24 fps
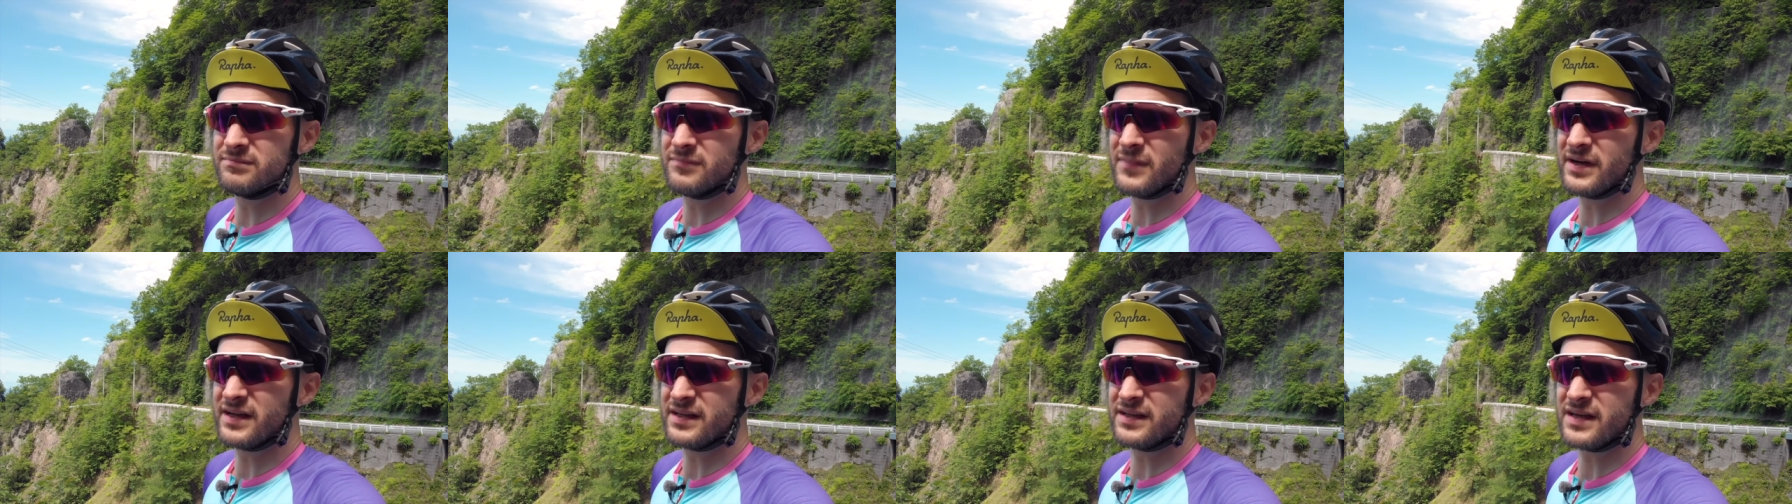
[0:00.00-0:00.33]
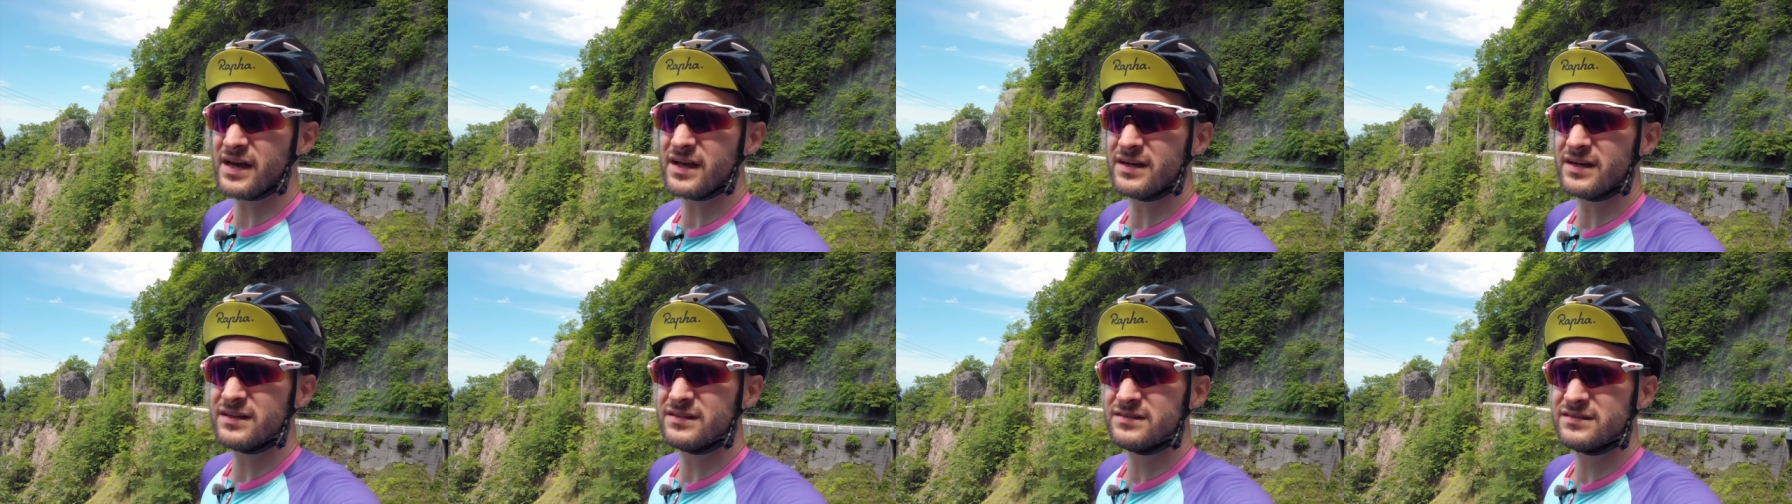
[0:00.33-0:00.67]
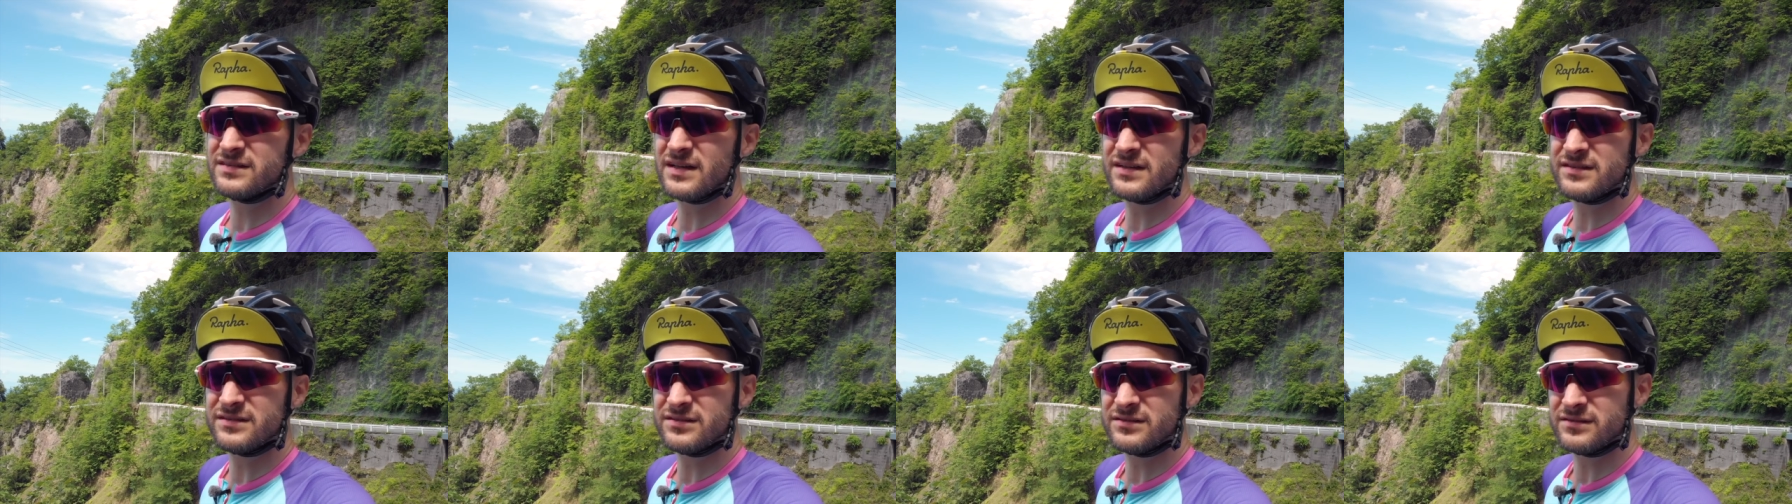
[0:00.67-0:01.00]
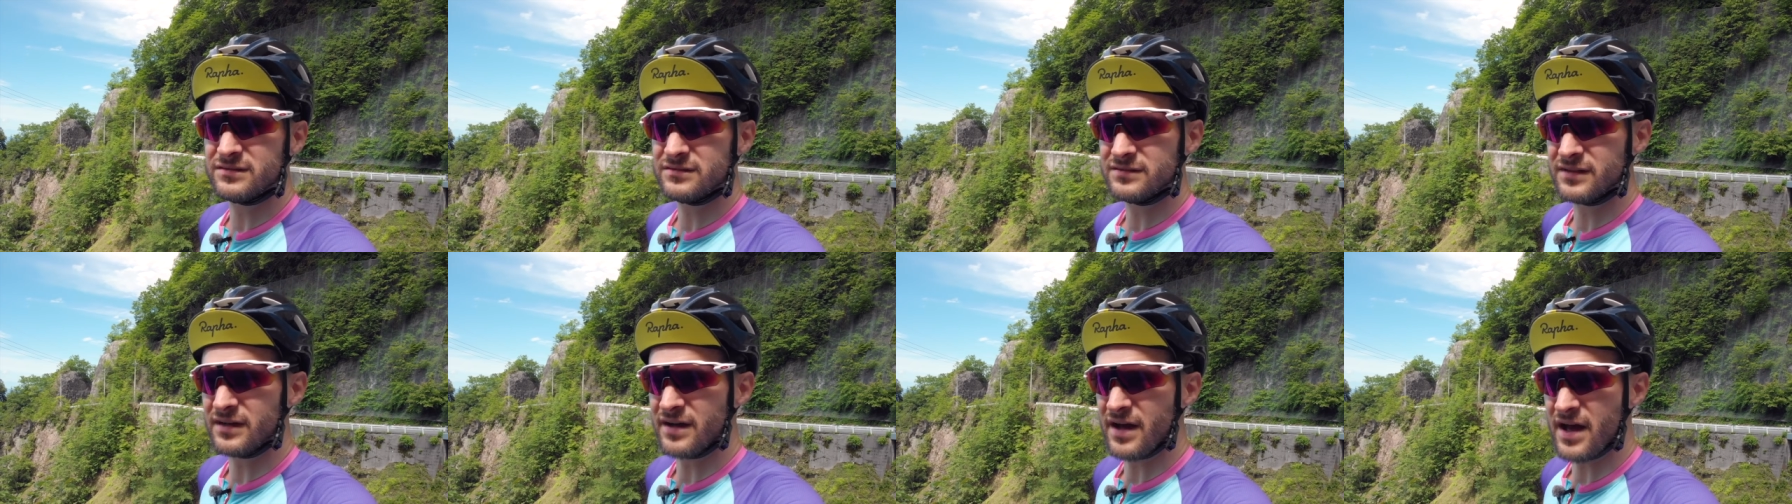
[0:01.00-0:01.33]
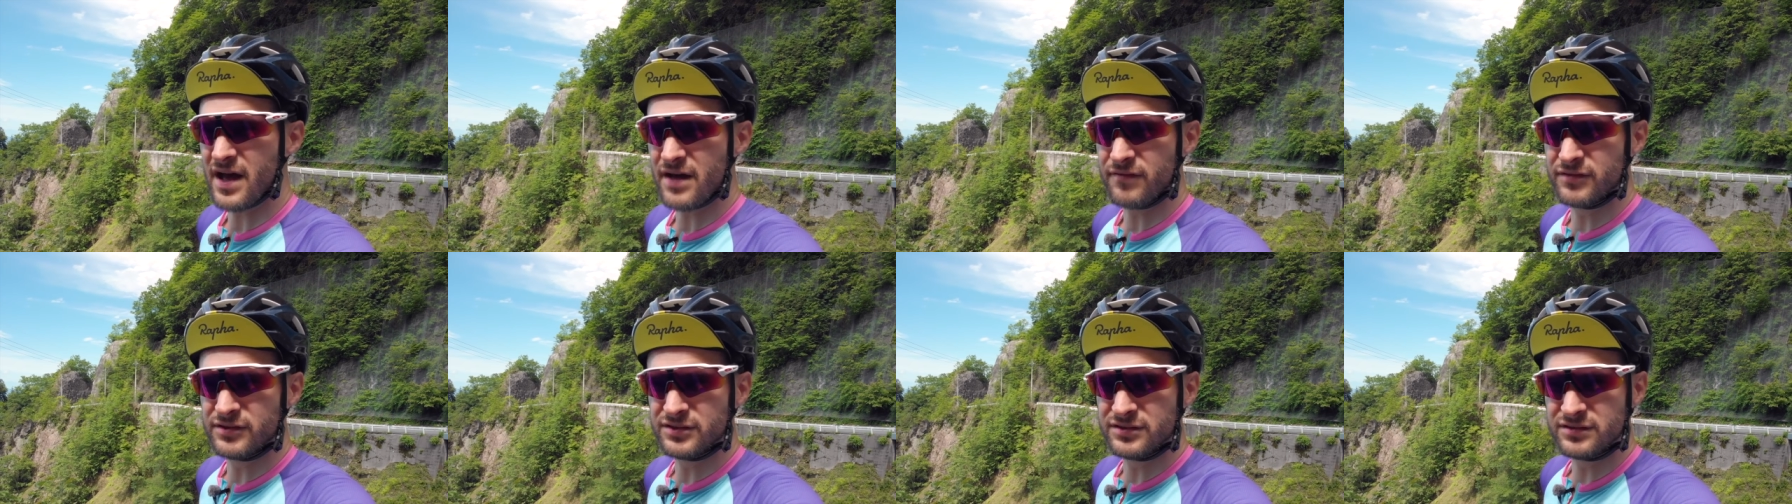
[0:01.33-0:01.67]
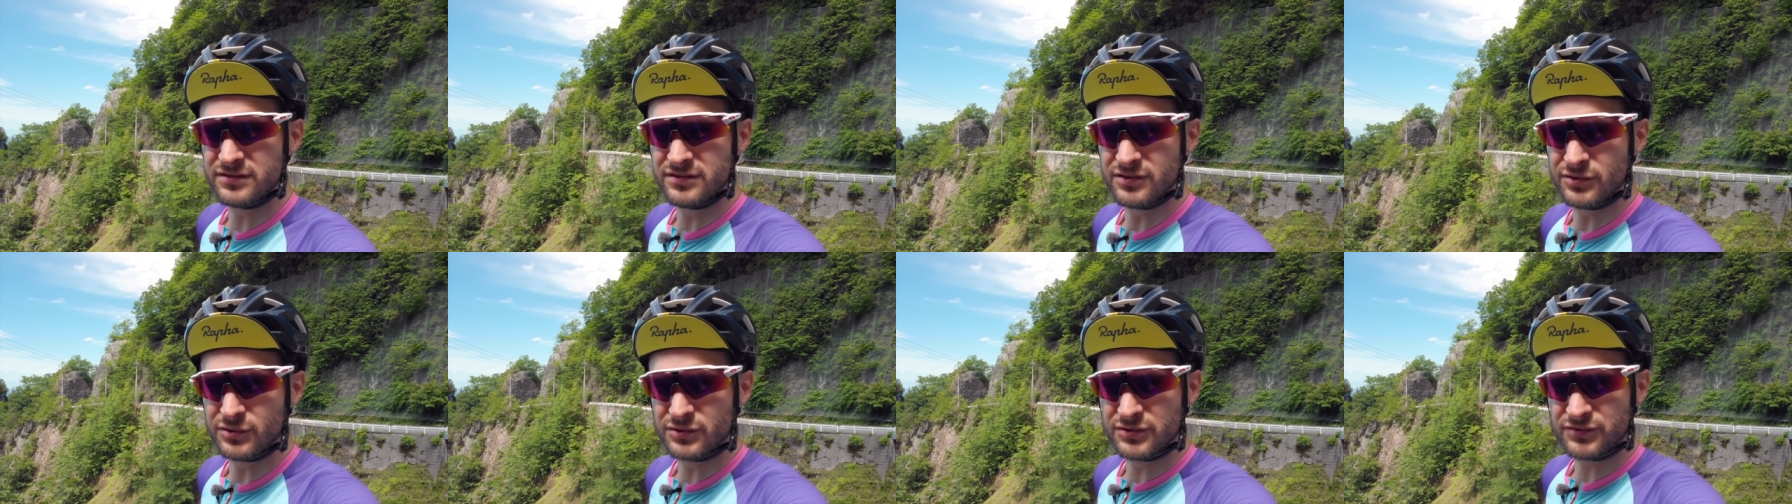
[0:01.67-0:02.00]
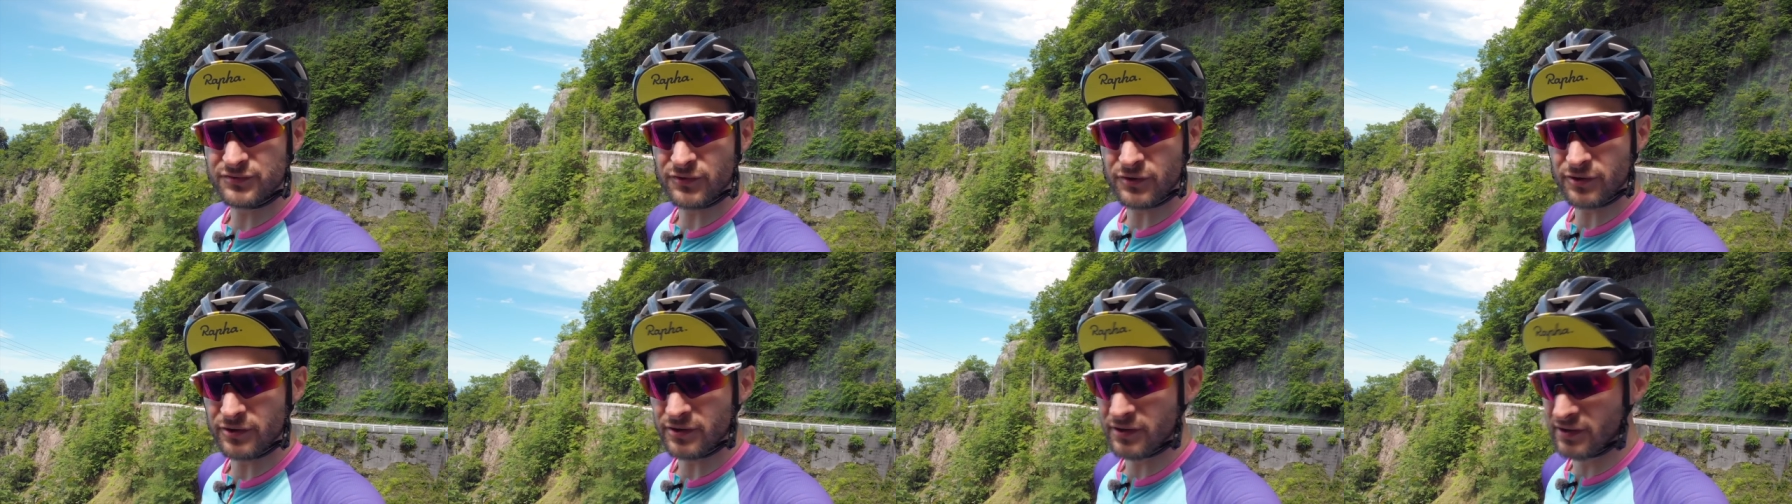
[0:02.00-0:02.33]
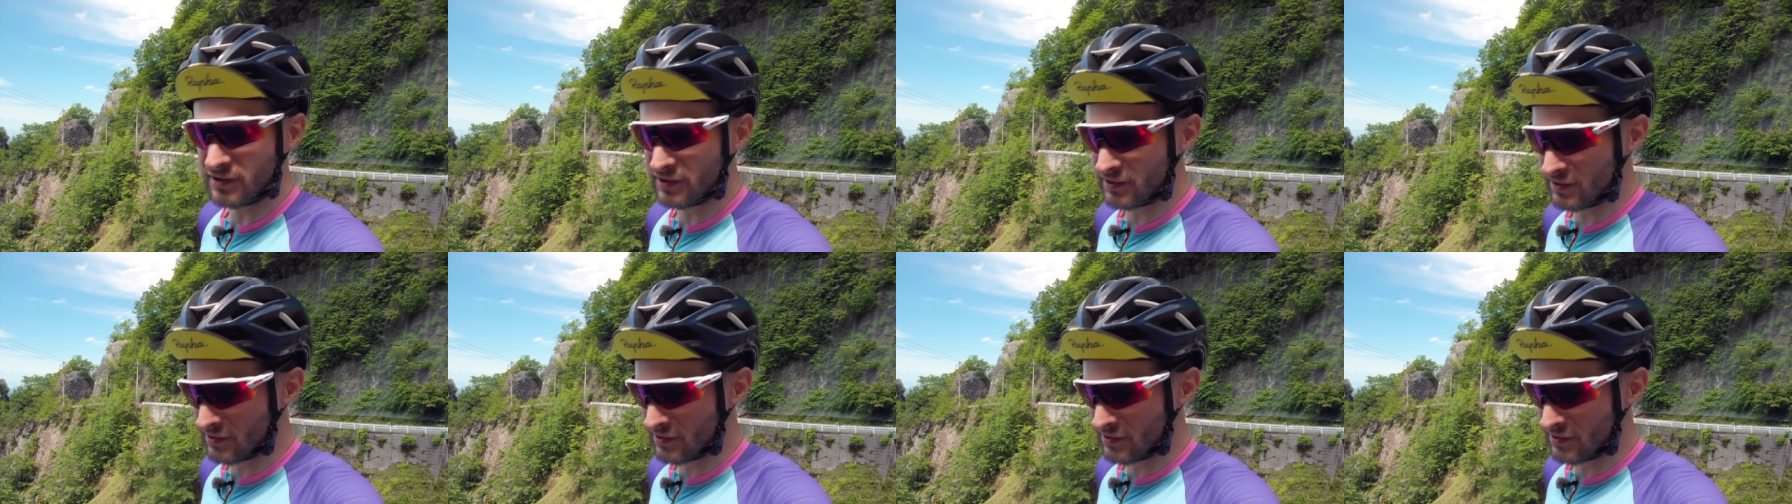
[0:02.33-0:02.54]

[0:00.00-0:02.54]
My cadence sensor that I haven't used for